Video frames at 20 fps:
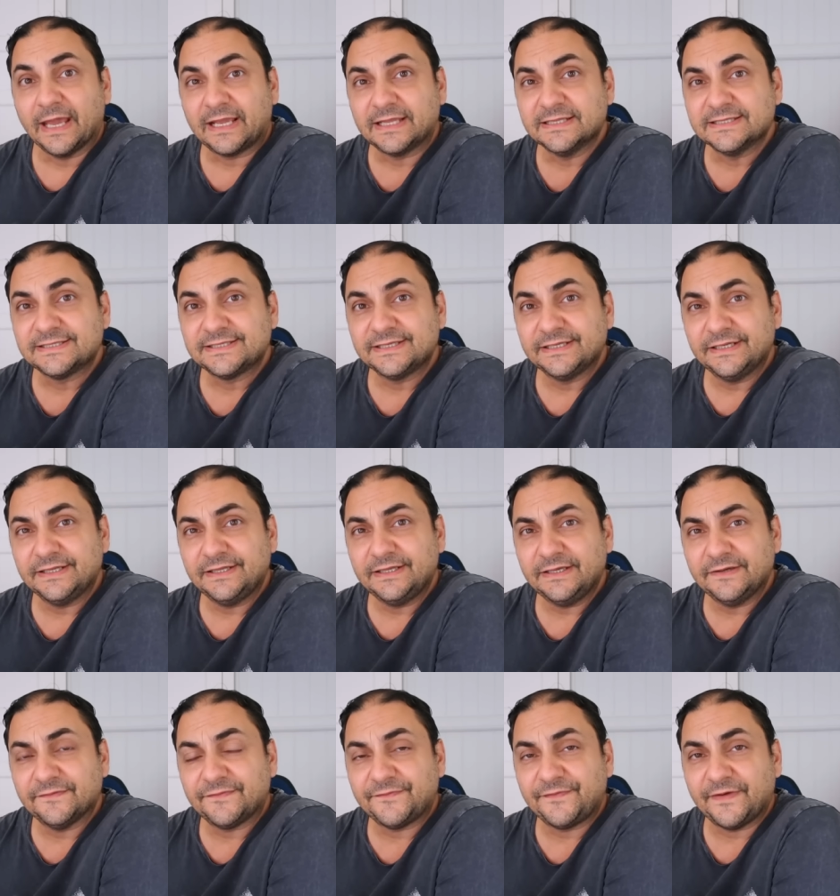consider
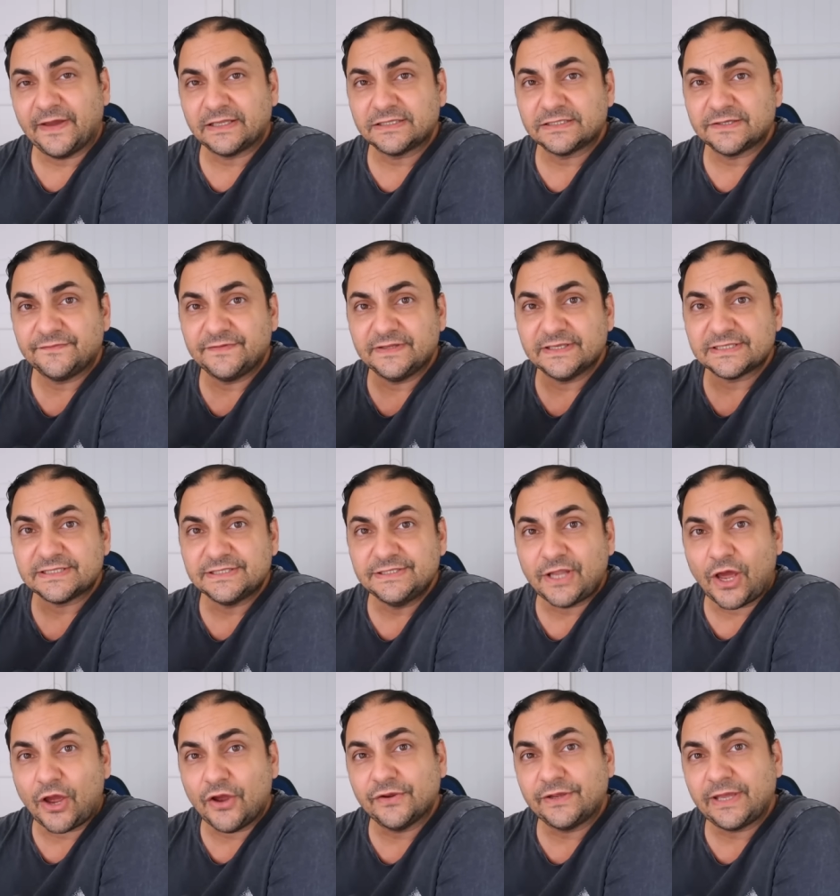the effect of this
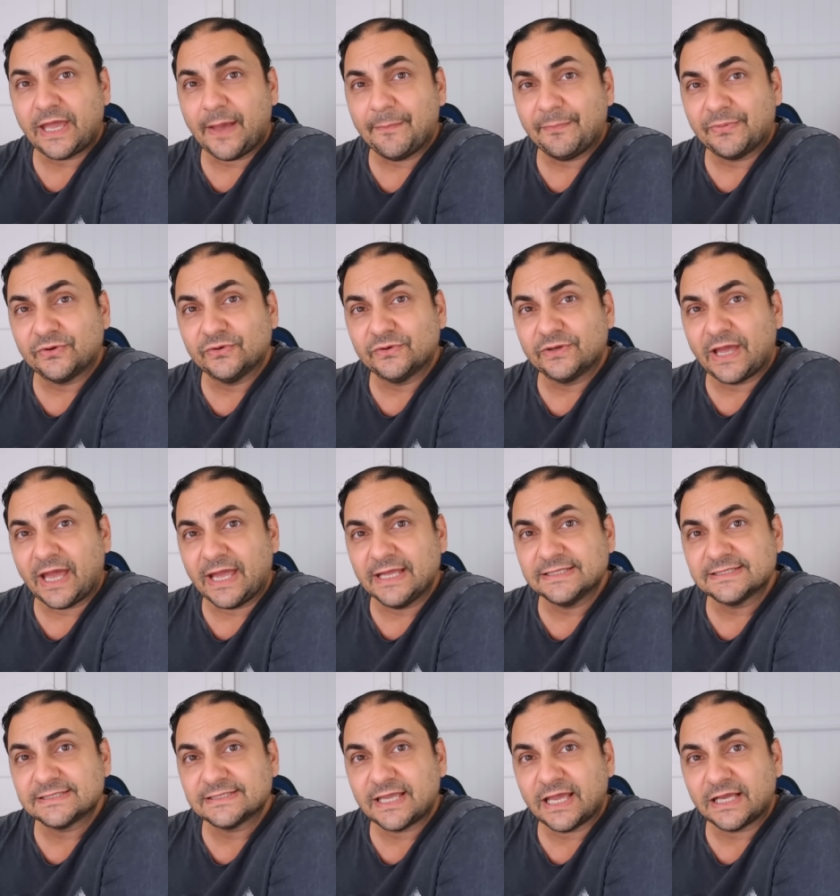no capital
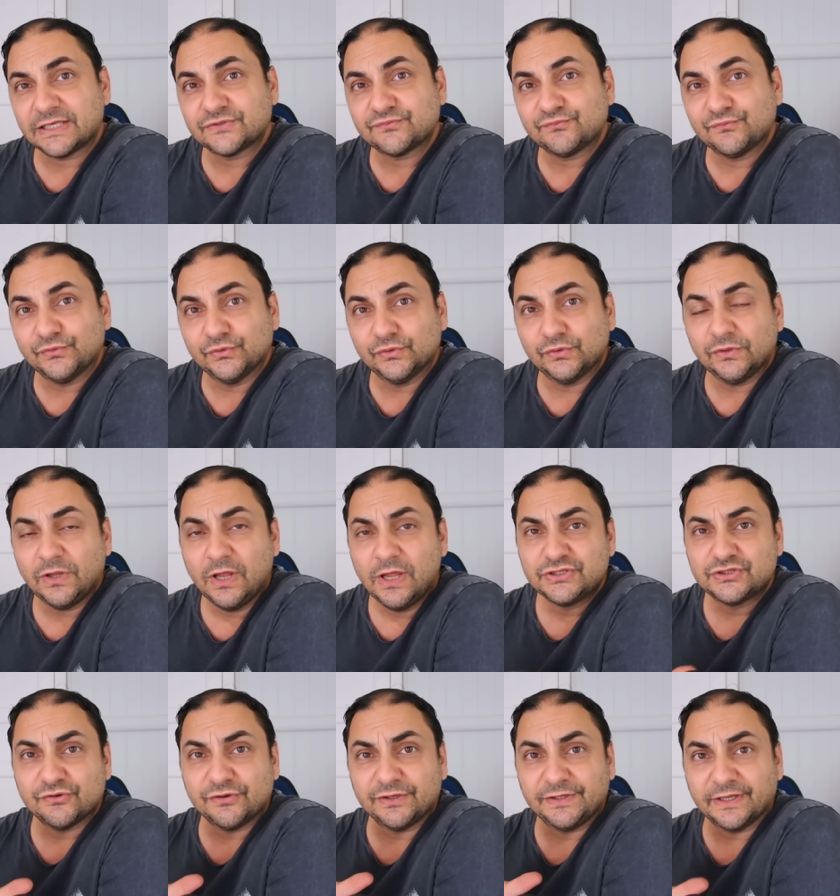gains tax rule
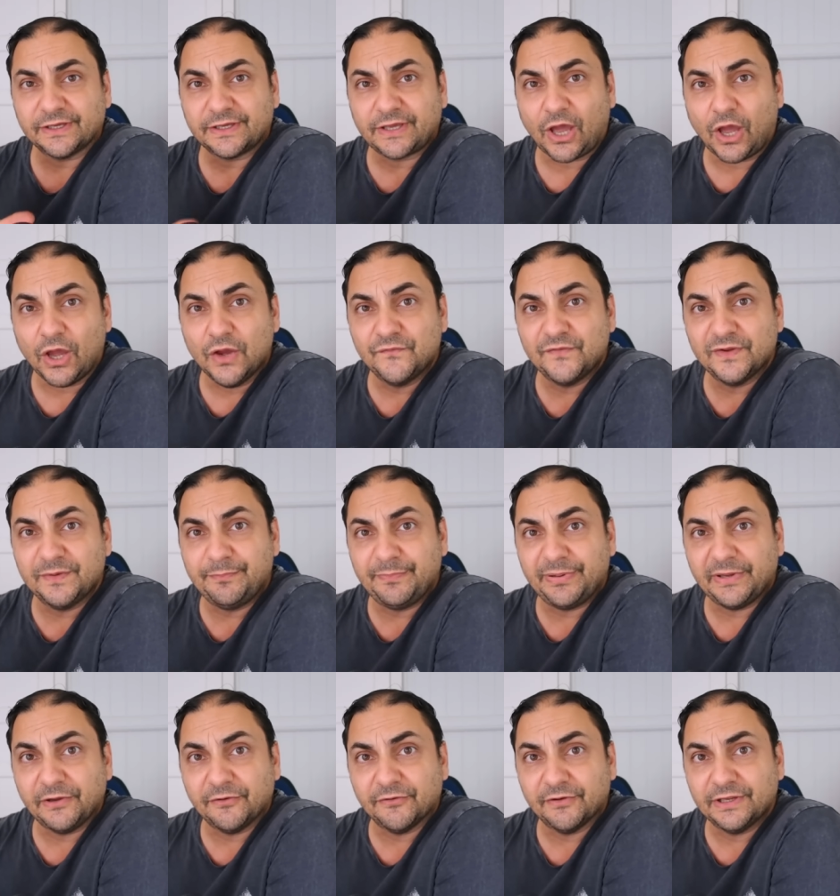during the COVID
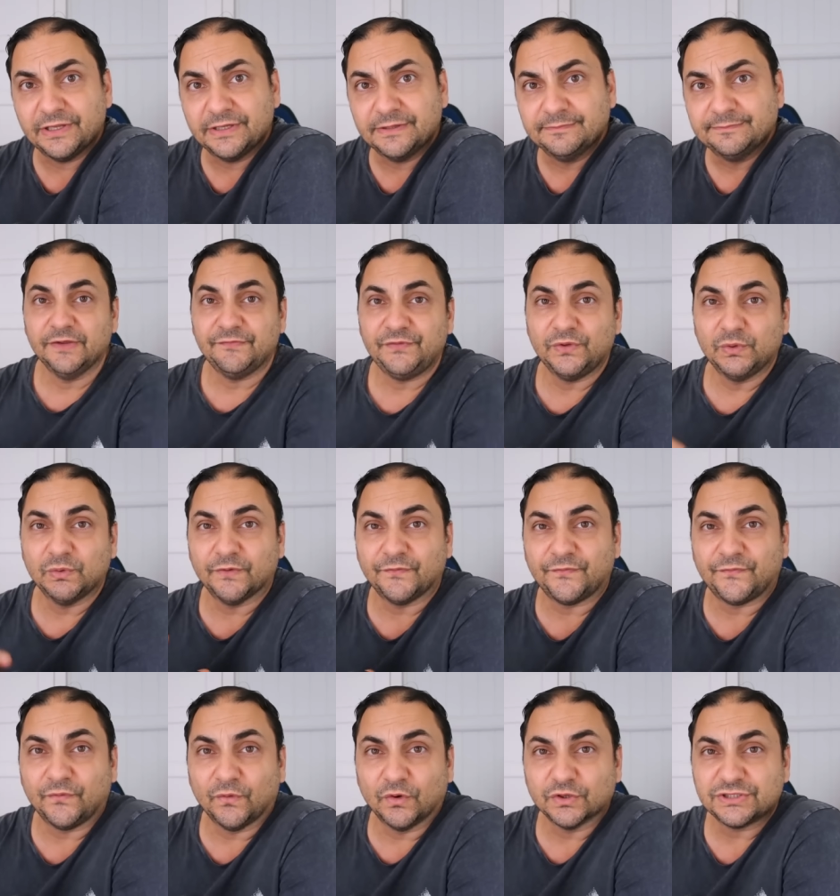period. If you were
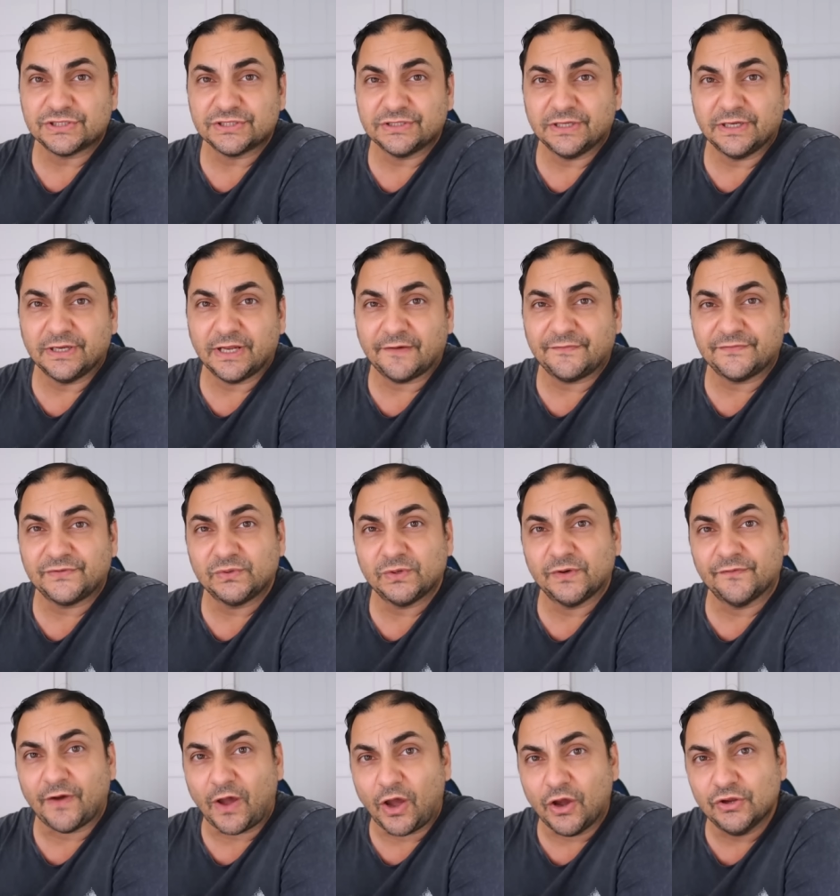fortunate enough to
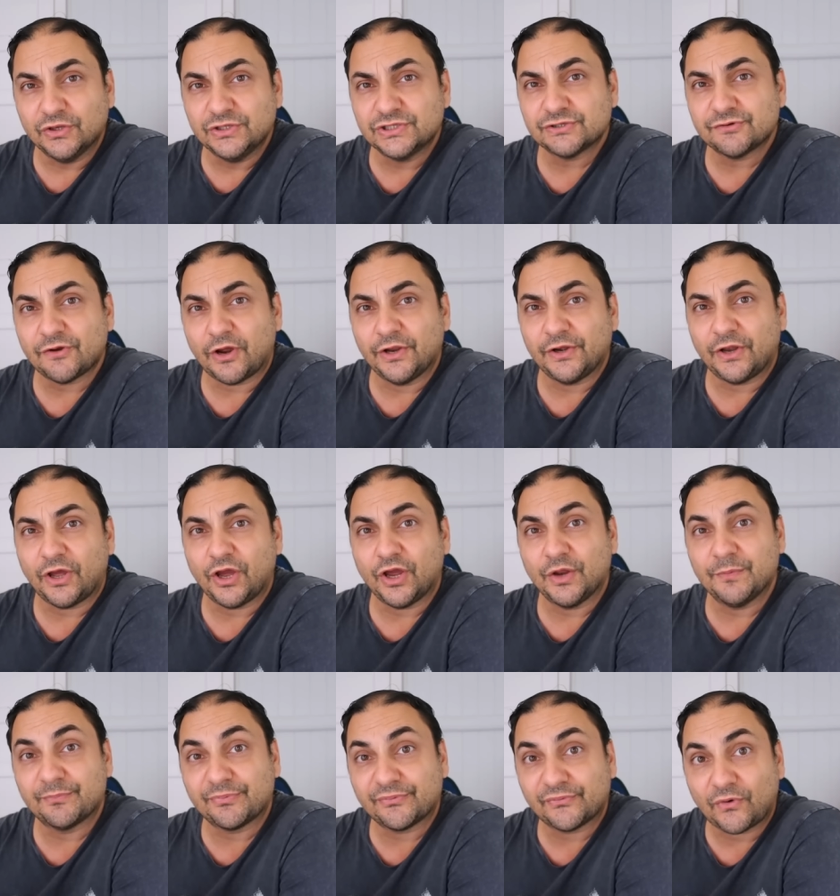have owned your own
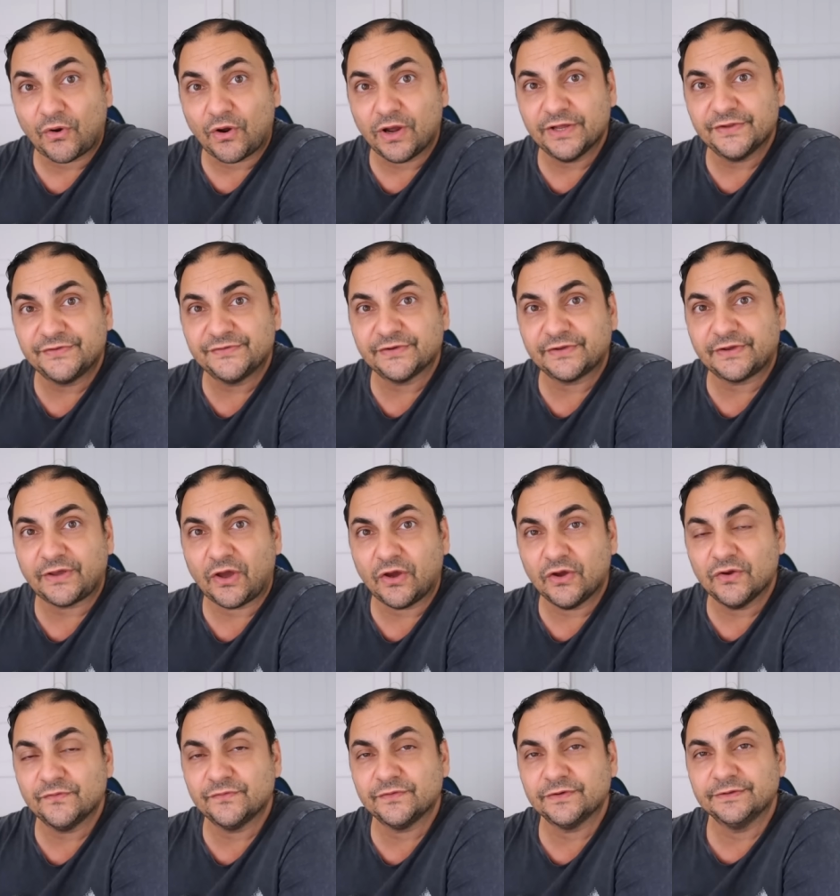home prior to
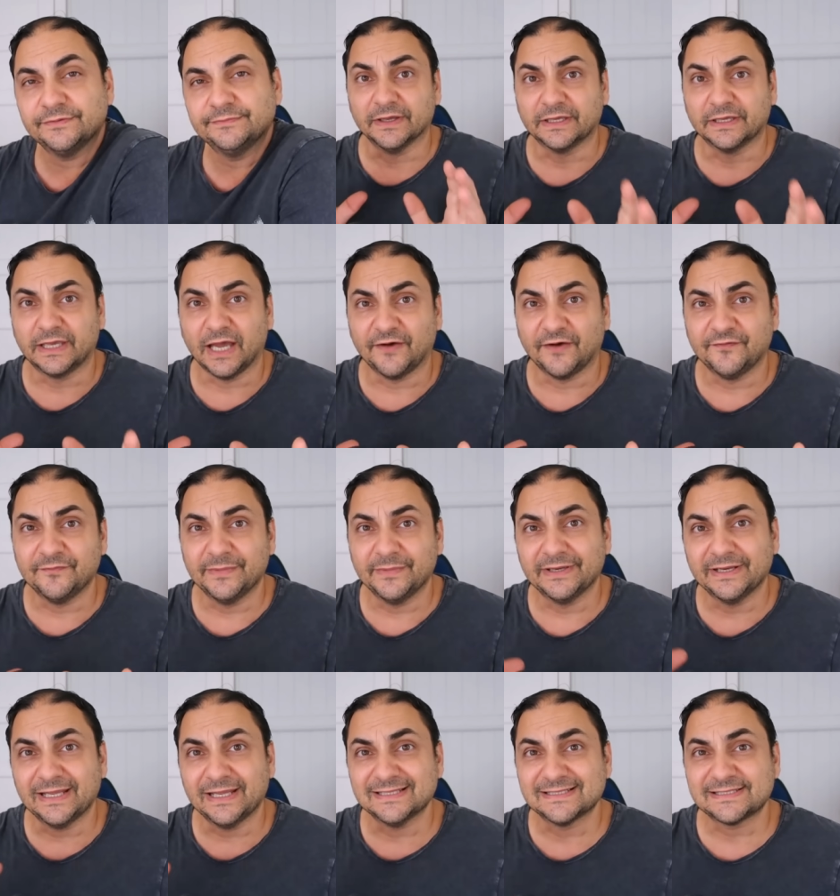COVID, the
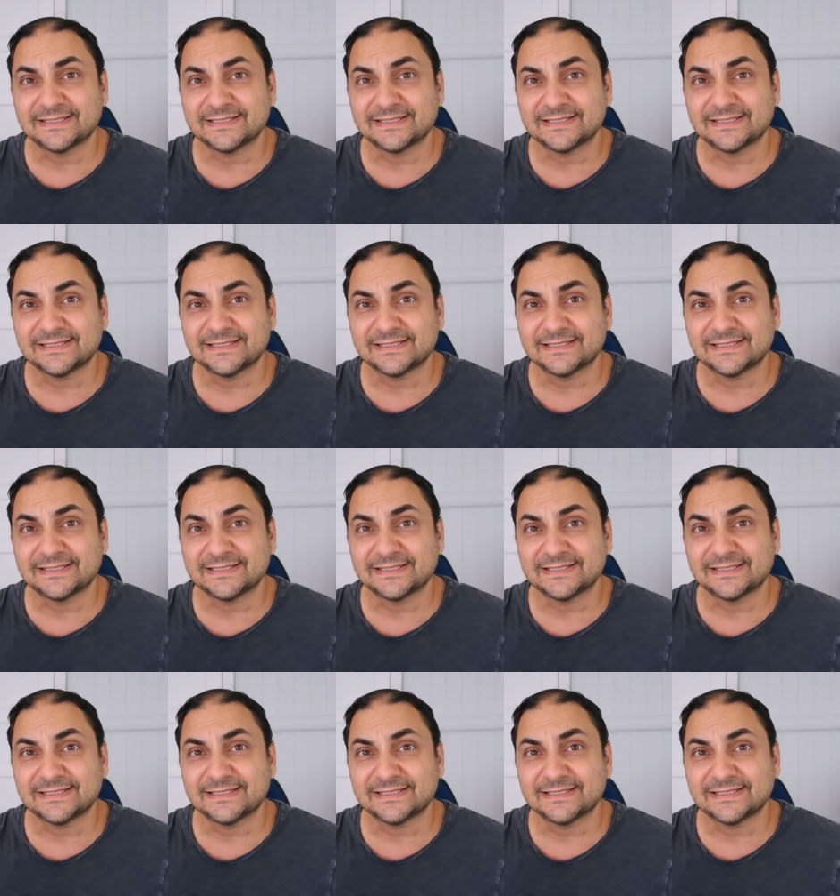government and